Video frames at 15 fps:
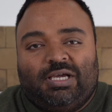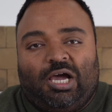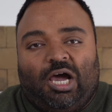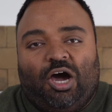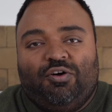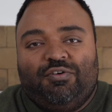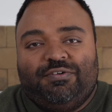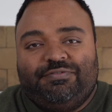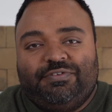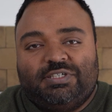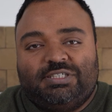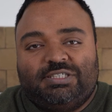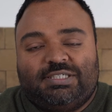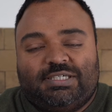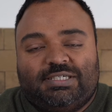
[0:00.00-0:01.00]

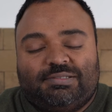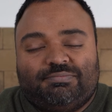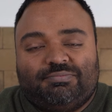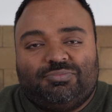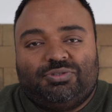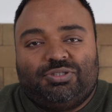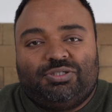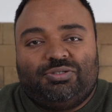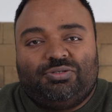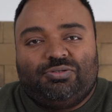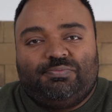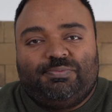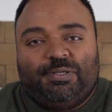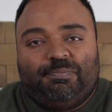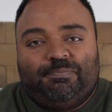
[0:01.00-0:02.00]
However,
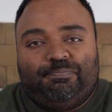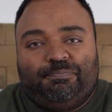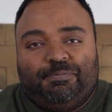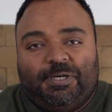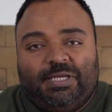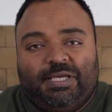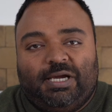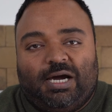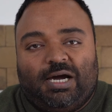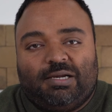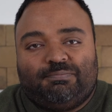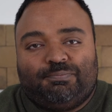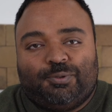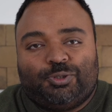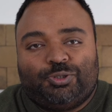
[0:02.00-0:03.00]
you'll be pretty
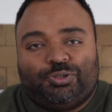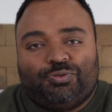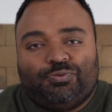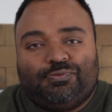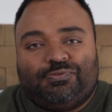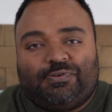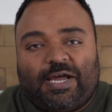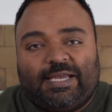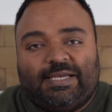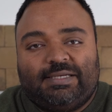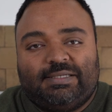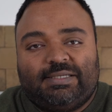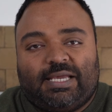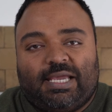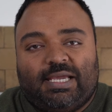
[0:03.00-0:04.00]
hard pushed to
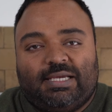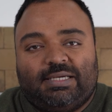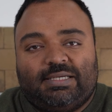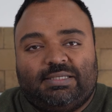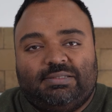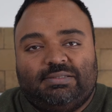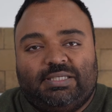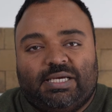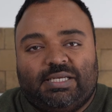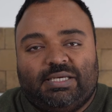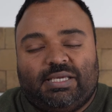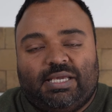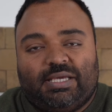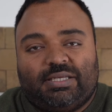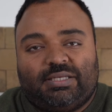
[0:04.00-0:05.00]
find a
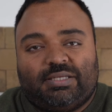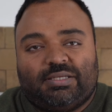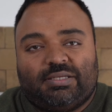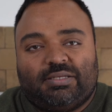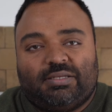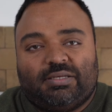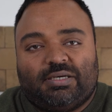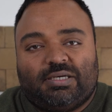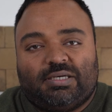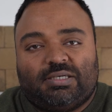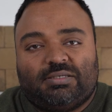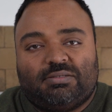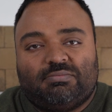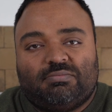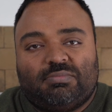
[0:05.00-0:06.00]
dedicated
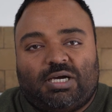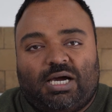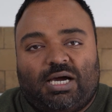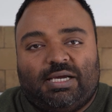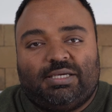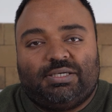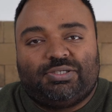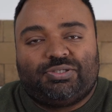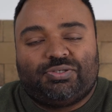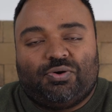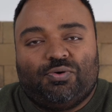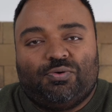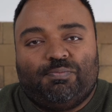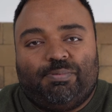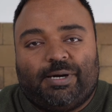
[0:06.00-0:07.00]

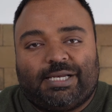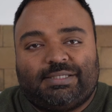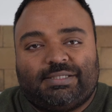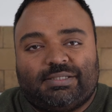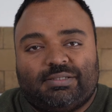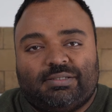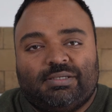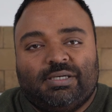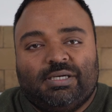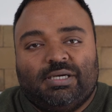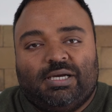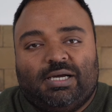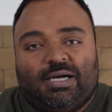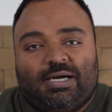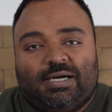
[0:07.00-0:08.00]
ISO button
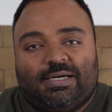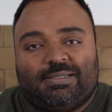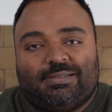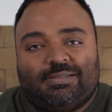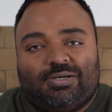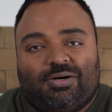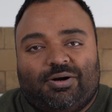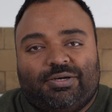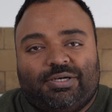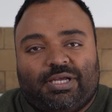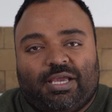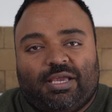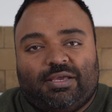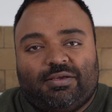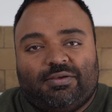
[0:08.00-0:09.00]
on
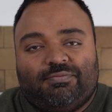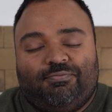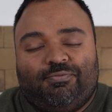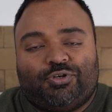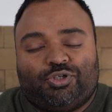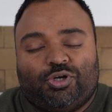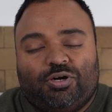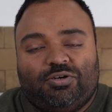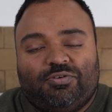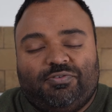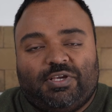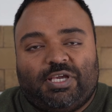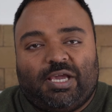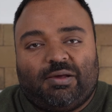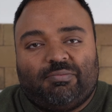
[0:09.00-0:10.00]
a
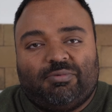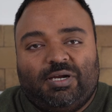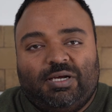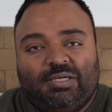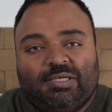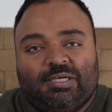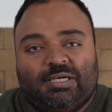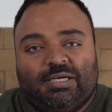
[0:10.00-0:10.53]
photography camera